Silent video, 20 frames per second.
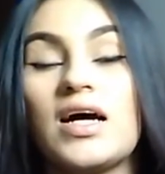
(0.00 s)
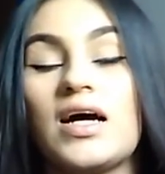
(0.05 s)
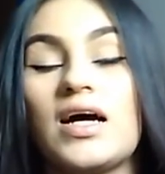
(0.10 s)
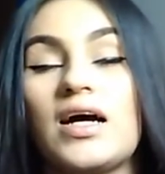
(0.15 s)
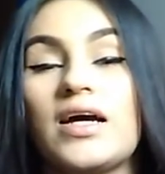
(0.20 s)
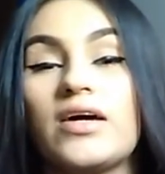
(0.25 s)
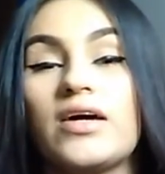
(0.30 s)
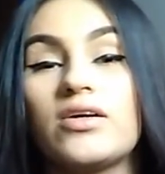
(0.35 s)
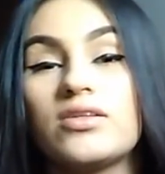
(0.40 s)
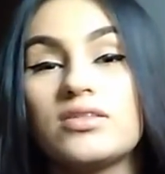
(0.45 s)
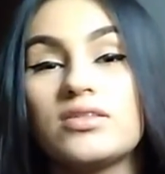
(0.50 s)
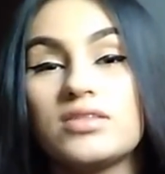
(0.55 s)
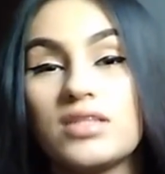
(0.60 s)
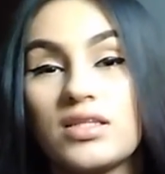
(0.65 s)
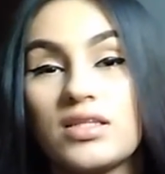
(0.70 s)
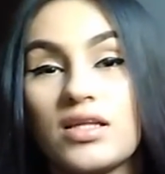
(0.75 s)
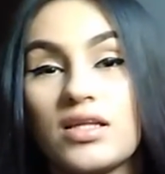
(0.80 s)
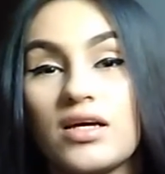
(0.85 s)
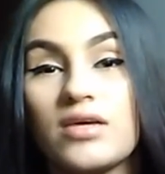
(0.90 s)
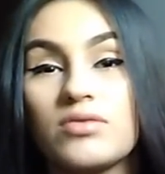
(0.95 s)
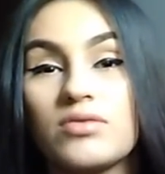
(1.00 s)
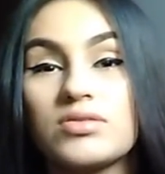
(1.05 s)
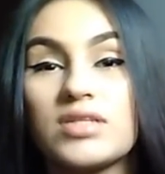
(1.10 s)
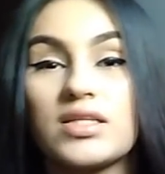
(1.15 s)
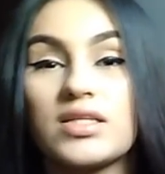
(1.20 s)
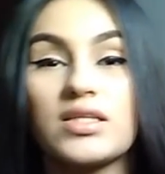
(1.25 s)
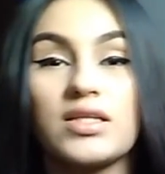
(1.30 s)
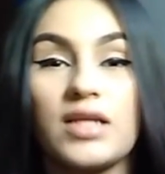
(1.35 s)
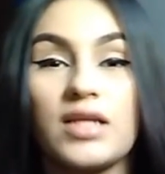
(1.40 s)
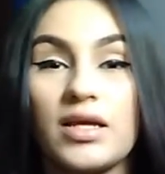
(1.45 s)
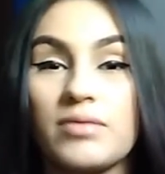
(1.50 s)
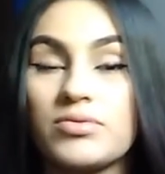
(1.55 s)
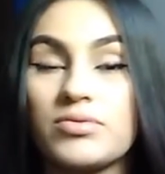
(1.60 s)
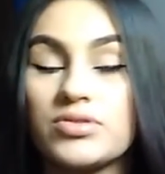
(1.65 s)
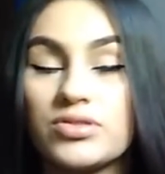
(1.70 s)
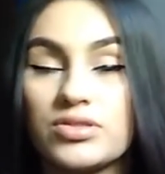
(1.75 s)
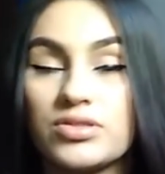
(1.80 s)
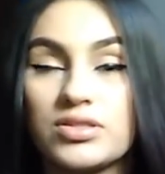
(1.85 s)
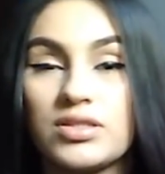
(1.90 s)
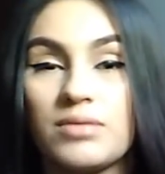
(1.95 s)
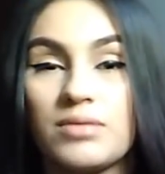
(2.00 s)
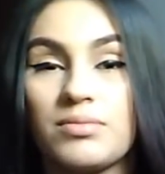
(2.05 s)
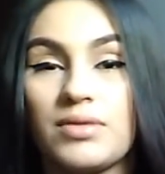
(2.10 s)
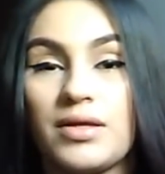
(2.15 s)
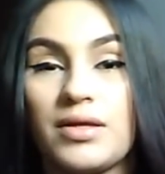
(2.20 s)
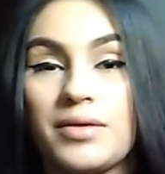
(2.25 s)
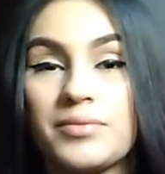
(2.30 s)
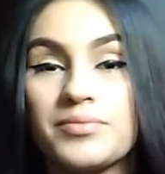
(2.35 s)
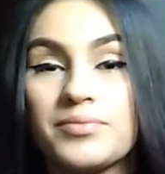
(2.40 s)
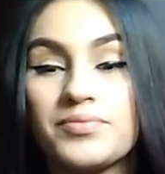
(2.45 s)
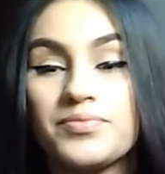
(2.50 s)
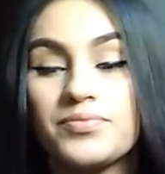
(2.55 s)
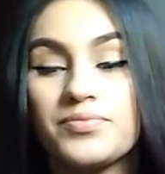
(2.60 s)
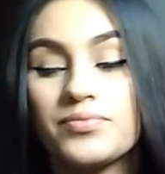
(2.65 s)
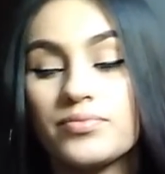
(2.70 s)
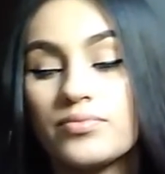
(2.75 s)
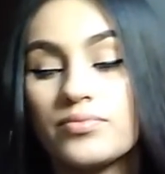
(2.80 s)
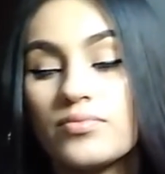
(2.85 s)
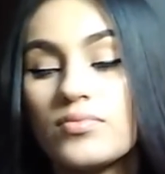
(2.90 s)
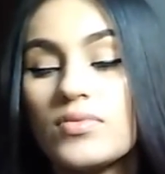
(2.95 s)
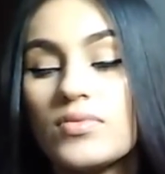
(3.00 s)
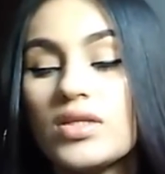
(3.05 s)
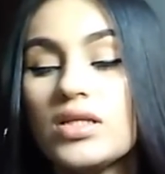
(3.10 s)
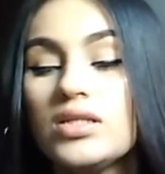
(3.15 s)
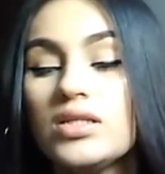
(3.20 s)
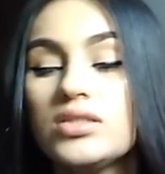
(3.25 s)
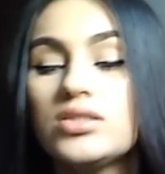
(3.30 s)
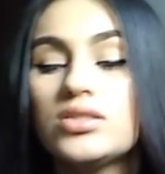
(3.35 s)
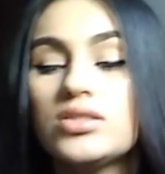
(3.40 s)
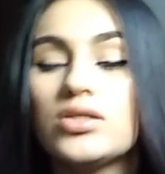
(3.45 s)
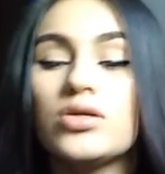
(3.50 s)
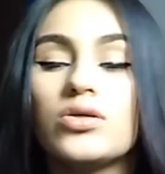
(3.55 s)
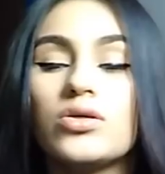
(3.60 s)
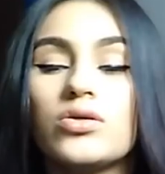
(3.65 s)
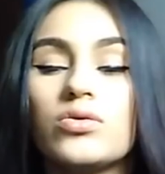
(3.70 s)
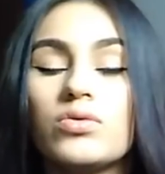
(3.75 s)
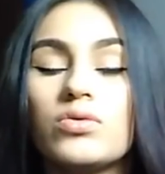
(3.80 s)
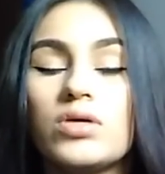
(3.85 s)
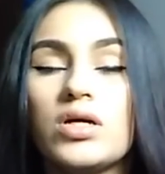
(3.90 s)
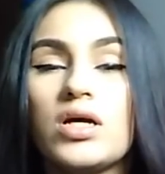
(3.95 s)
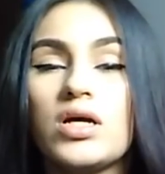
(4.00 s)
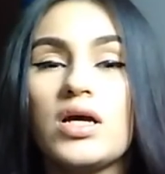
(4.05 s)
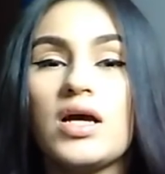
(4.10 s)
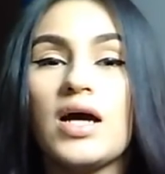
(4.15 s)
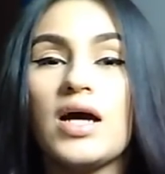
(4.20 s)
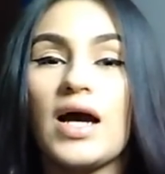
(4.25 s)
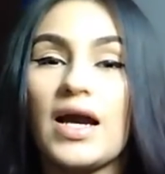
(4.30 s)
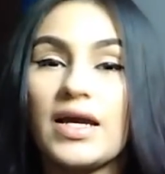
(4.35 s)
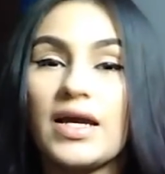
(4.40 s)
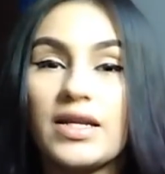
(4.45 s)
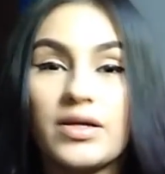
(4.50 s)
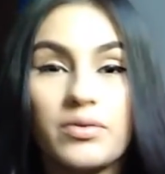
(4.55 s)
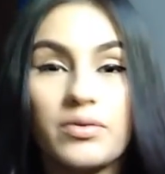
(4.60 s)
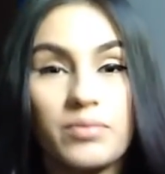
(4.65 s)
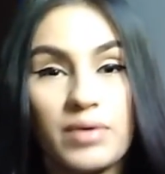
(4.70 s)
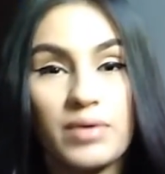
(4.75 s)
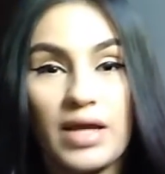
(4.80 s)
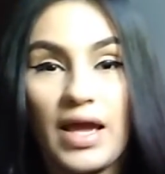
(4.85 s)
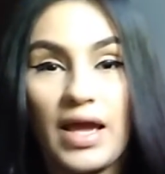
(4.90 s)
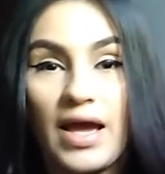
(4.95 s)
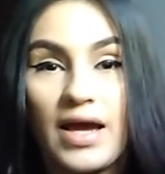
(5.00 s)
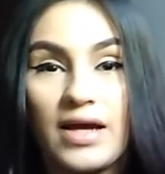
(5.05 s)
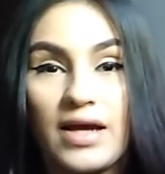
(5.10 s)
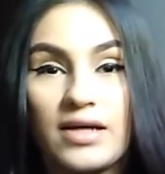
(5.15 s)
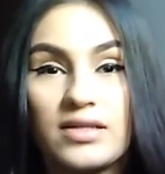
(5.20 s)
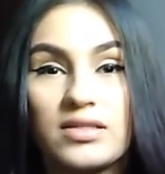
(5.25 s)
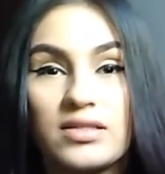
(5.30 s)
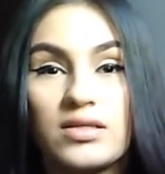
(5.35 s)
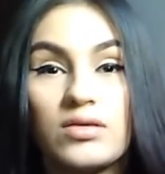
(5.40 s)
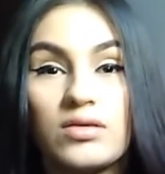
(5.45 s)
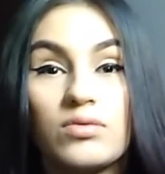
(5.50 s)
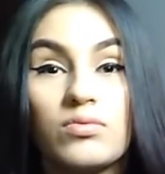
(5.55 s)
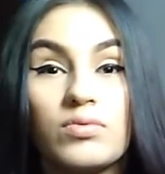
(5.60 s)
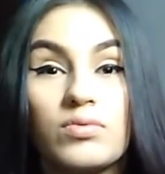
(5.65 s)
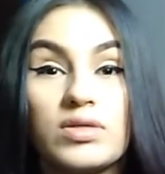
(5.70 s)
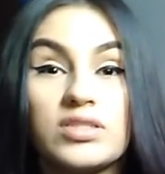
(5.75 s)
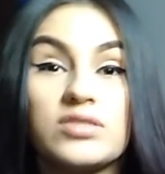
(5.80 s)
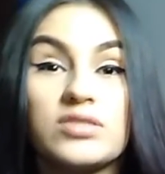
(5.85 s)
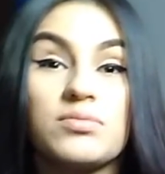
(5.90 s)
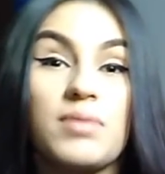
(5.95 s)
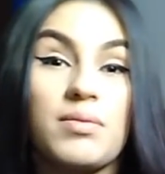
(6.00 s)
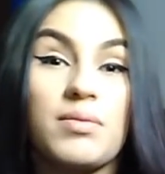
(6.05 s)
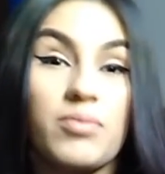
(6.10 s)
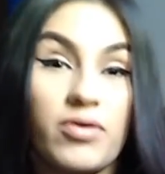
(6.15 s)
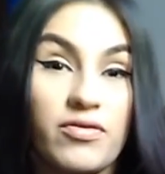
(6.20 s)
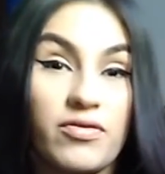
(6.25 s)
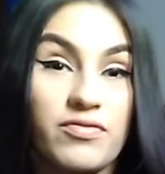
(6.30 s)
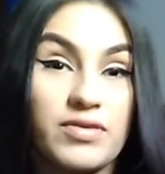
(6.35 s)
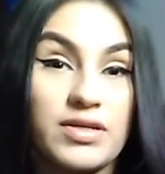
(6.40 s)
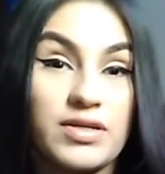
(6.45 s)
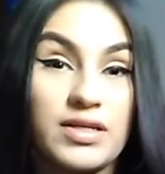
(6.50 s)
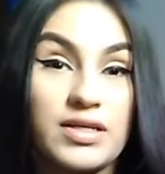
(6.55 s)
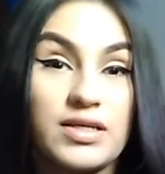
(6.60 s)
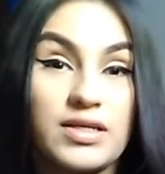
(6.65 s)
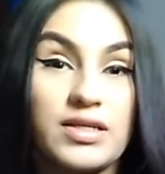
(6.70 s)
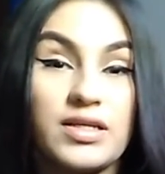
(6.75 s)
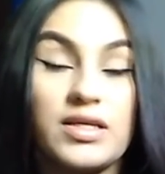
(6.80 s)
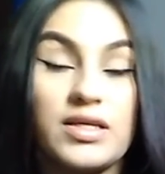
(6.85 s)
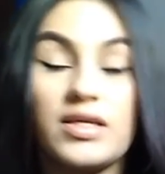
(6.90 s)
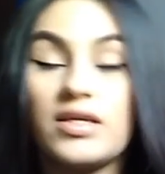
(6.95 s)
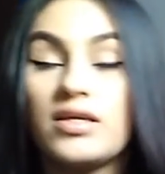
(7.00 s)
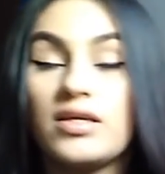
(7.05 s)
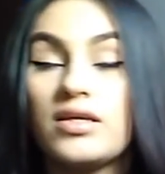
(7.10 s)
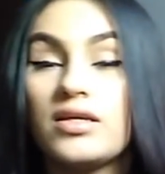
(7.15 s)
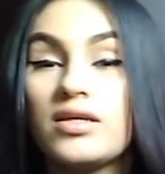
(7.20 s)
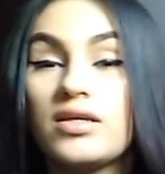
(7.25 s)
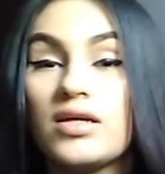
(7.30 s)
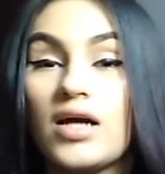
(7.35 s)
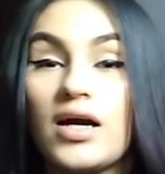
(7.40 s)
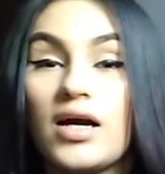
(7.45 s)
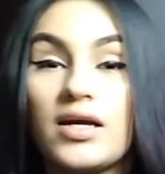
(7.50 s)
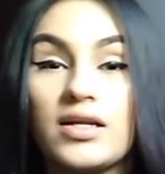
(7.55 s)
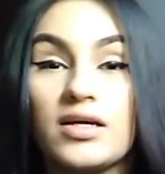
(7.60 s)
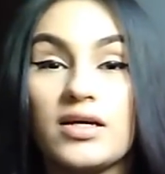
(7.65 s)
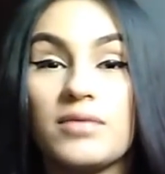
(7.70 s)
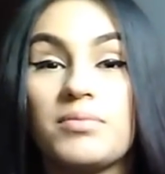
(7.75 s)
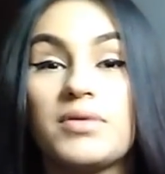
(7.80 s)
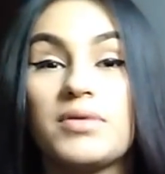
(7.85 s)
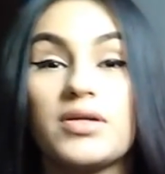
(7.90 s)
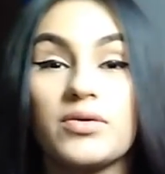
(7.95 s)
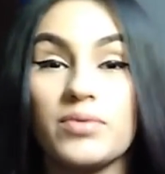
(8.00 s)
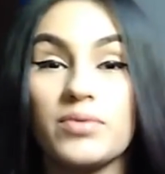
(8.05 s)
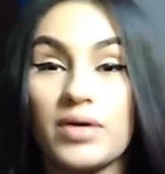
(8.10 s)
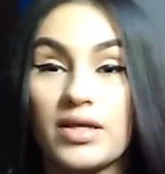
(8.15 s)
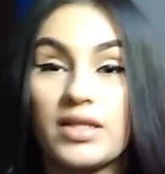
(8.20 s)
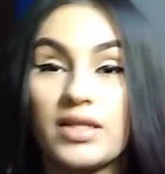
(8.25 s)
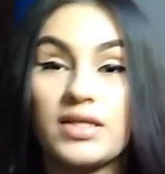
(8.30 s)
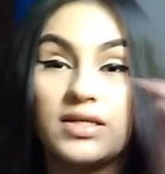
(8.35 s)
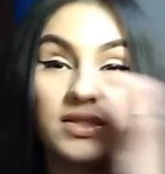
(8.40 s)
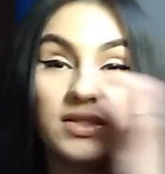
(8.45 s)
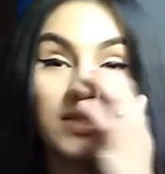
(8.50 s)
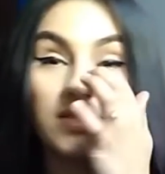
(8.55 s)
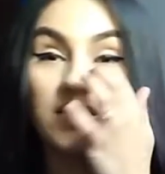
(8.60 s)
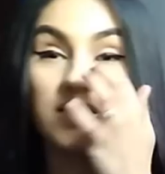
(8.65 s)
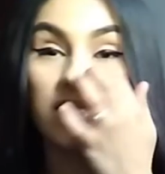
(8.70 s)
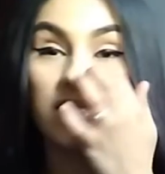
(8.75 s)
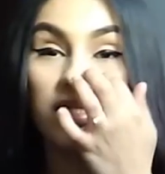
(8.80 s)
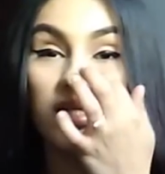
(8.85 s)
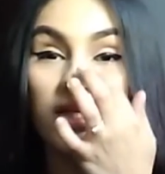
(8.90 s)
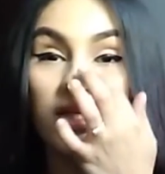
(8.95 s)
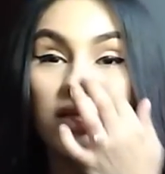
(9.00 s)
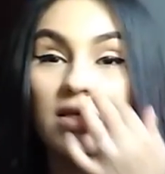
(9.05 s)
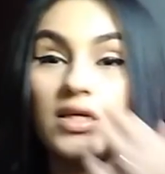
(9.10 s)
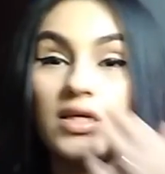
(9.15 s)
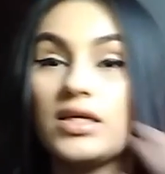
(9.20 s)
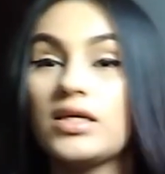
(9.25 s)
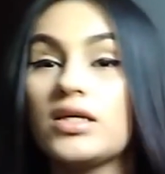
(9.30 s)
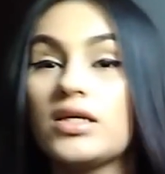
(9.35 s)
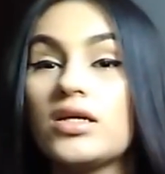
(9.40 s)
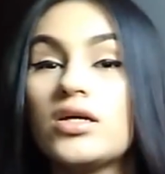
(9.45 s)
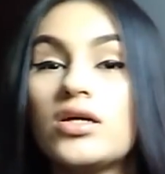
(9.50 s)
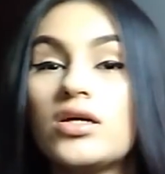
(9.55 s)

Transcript: I honestly thought it was the neighbors or something. So I didn't react, which my boyfriend did. He got up in a quickness and then he